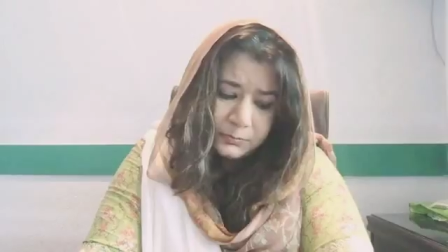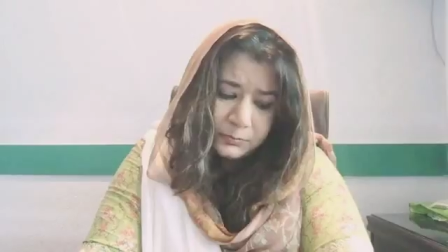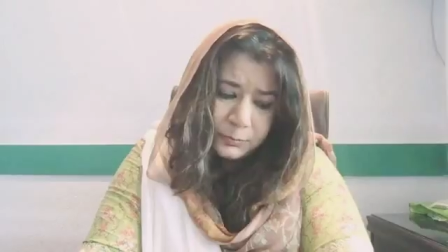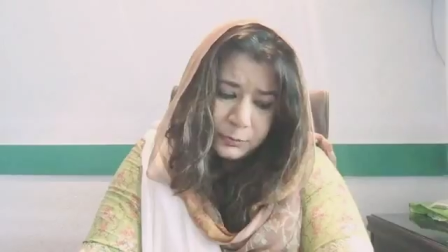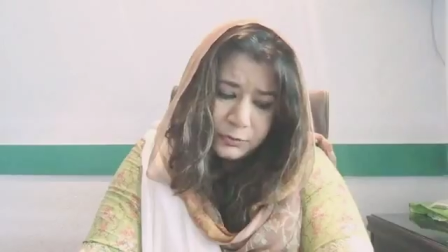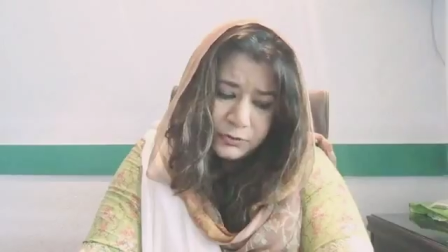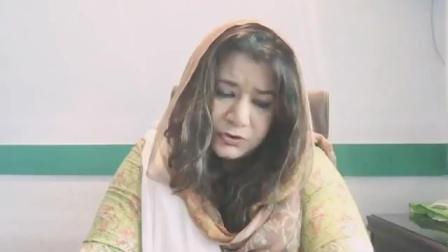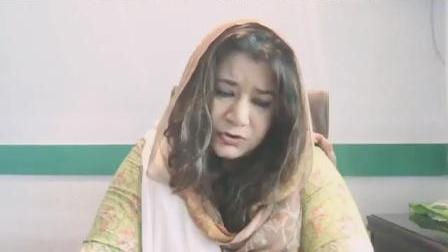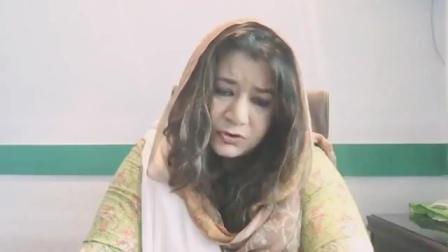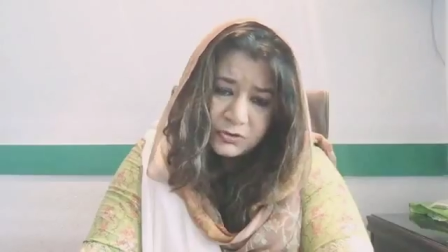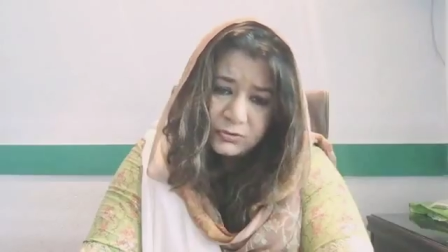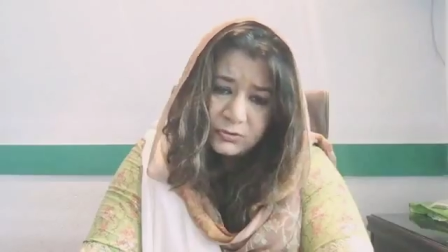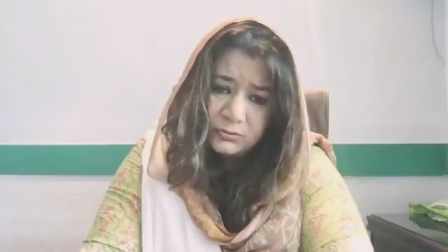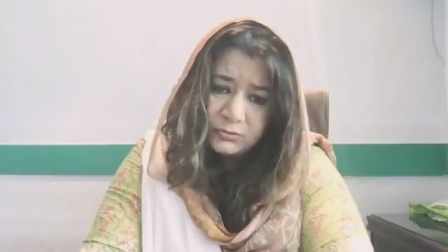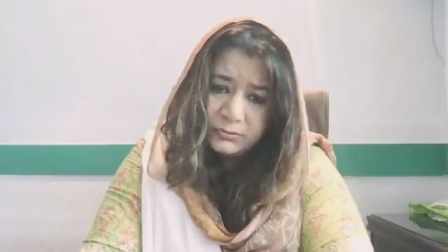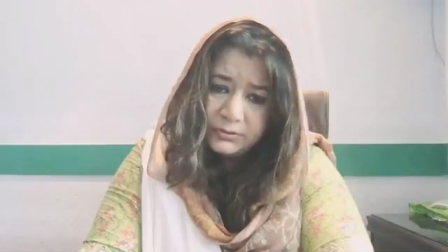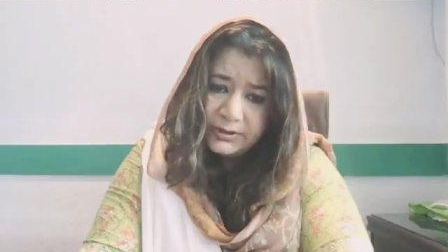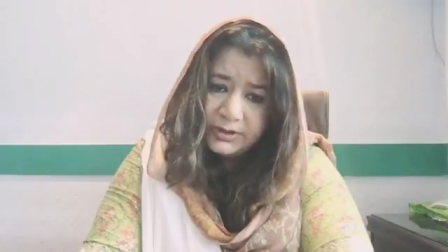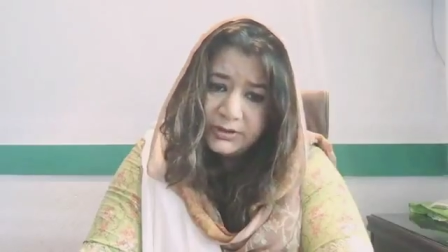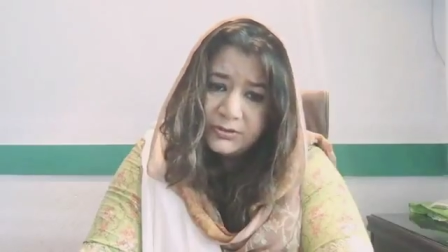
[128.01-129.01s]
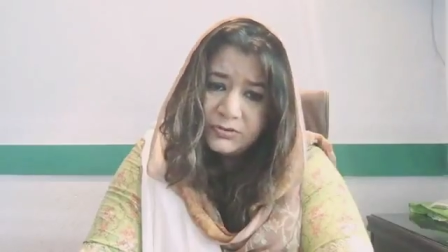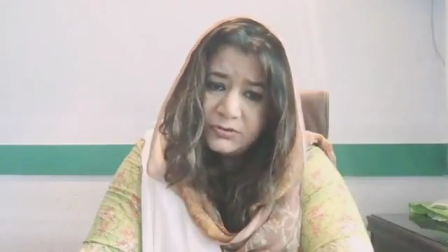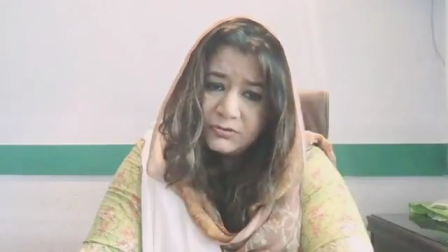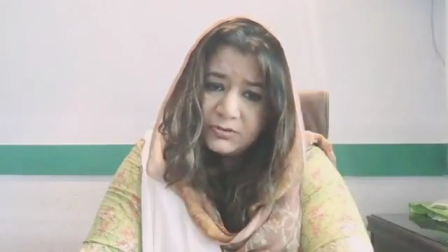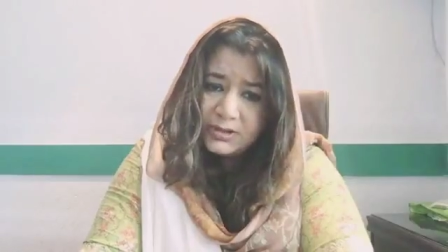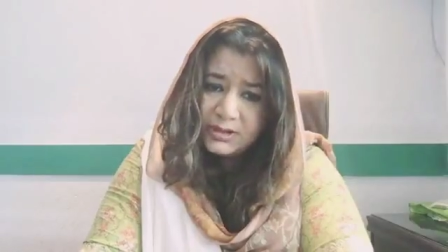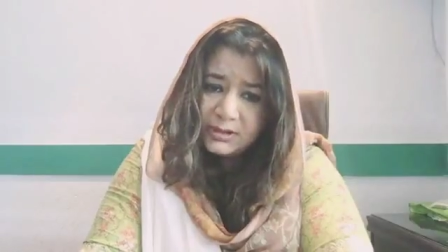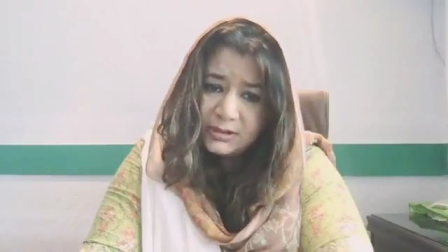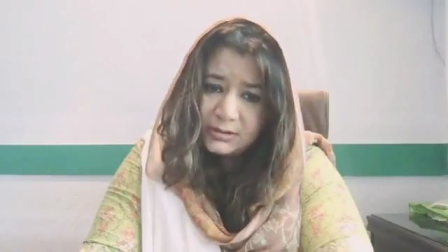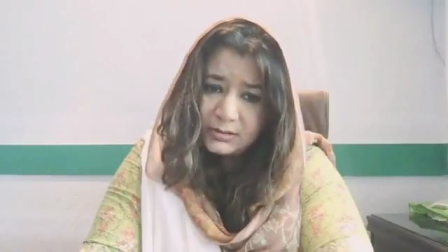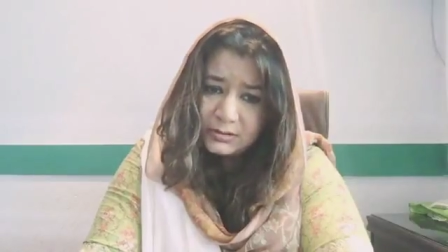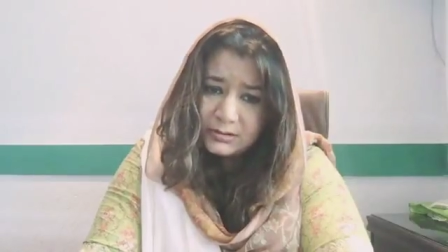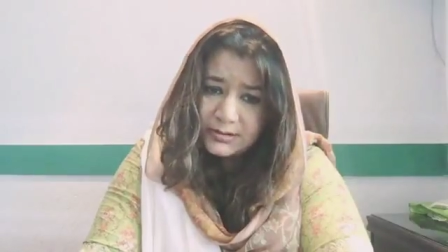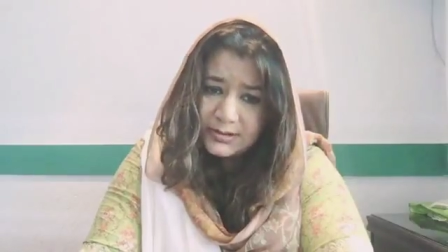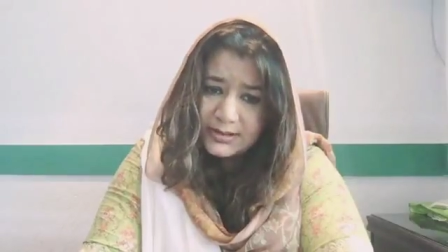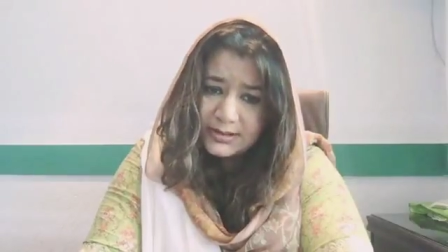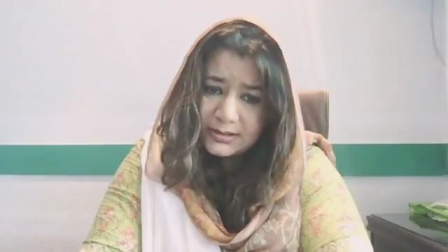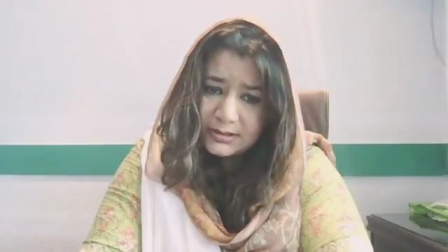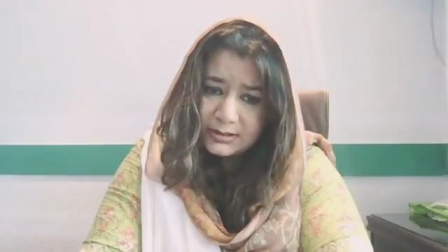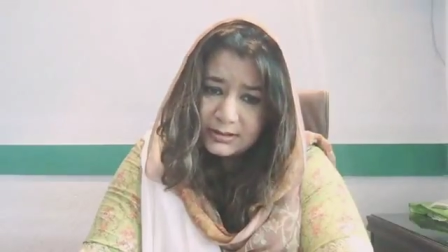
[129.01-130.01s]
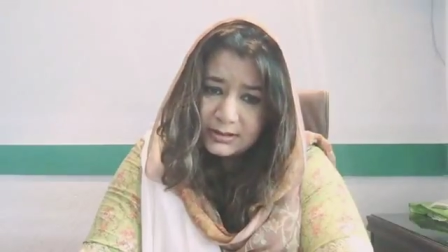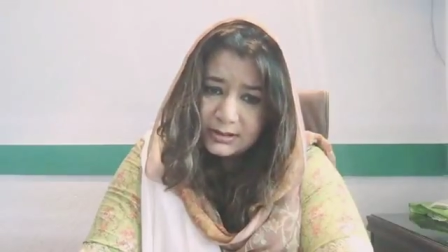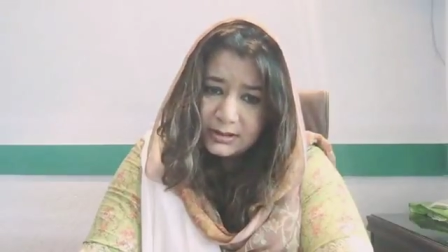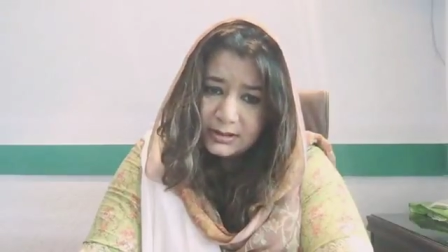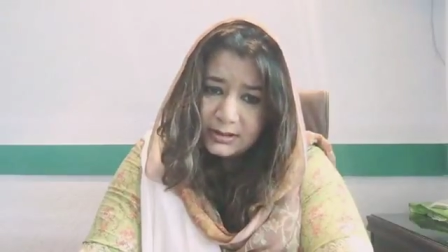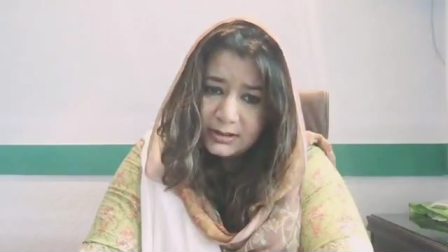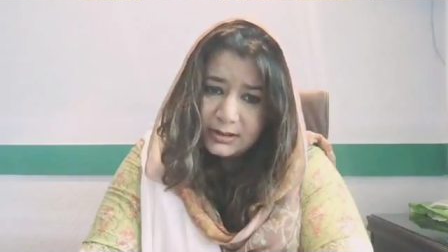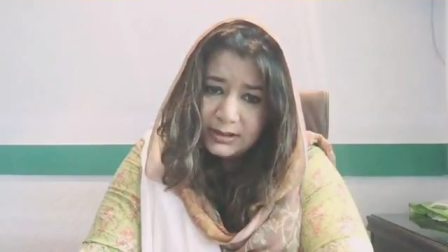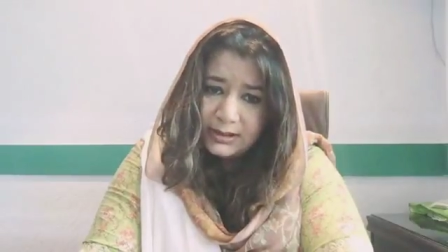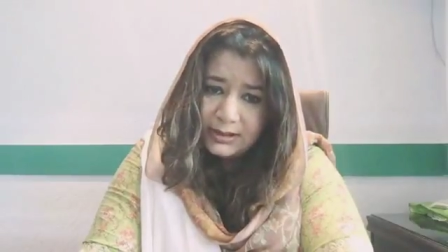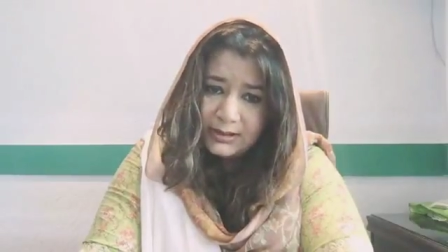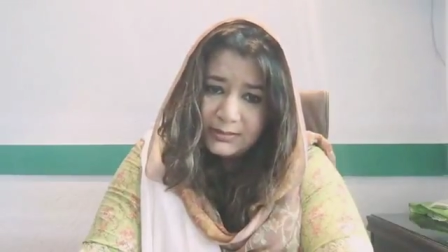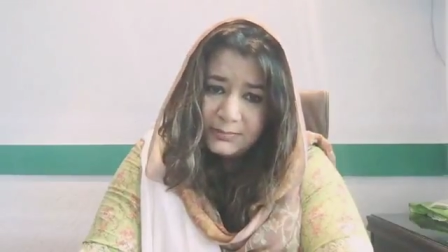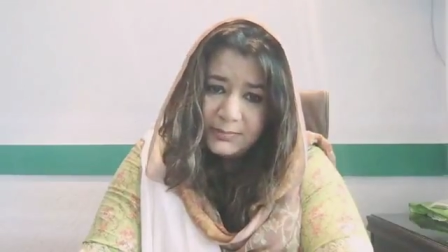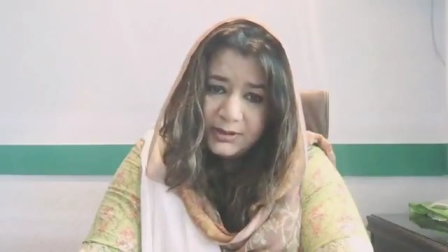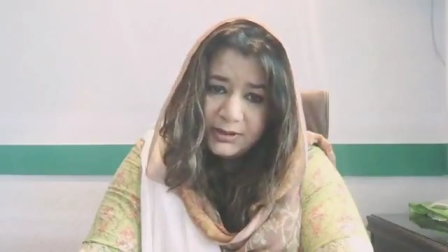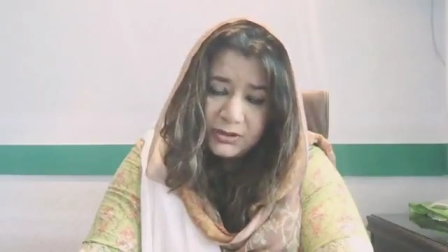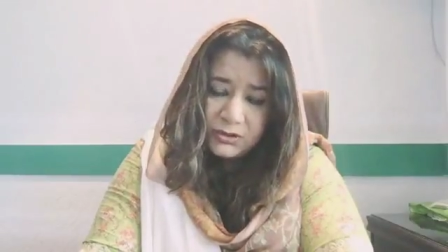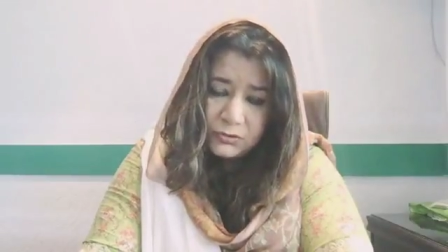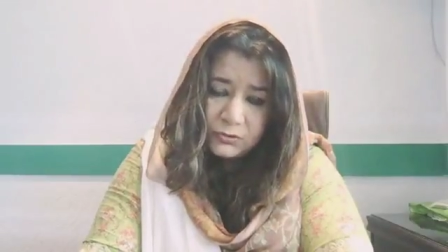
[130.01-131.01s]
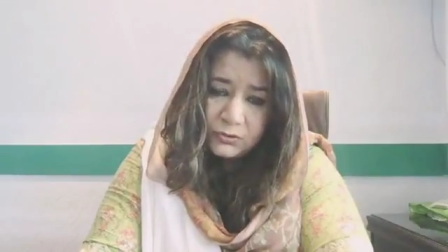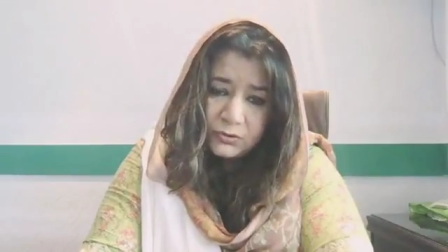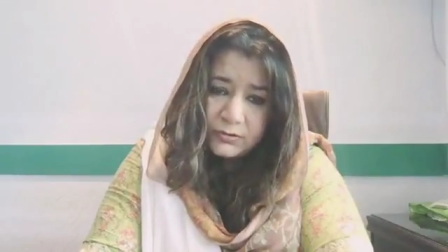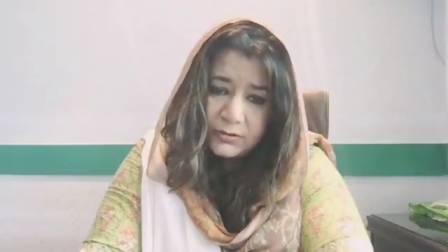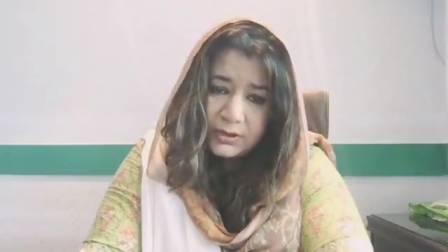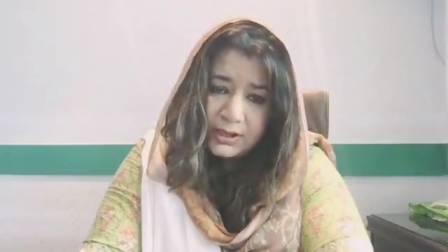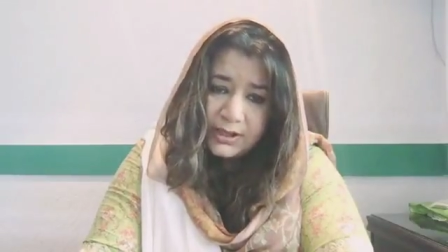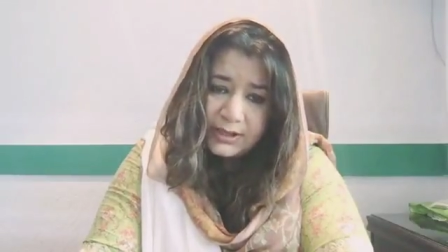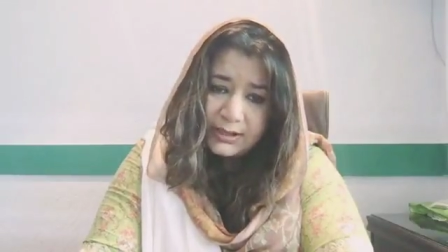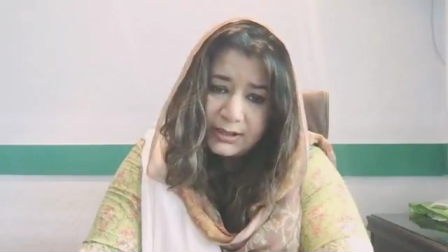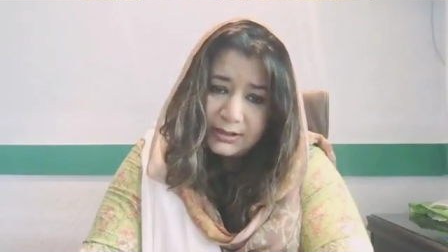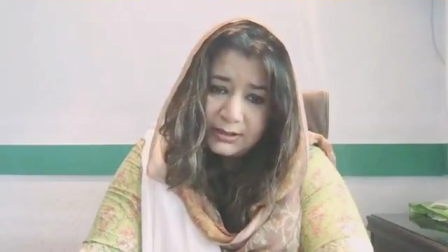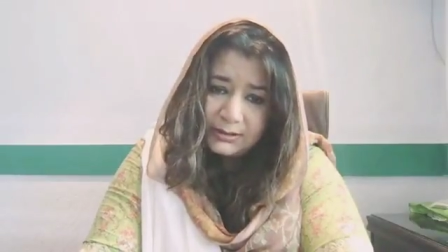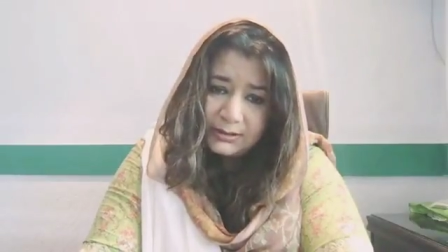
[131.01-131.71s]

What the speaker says: push you into tears and make you cry.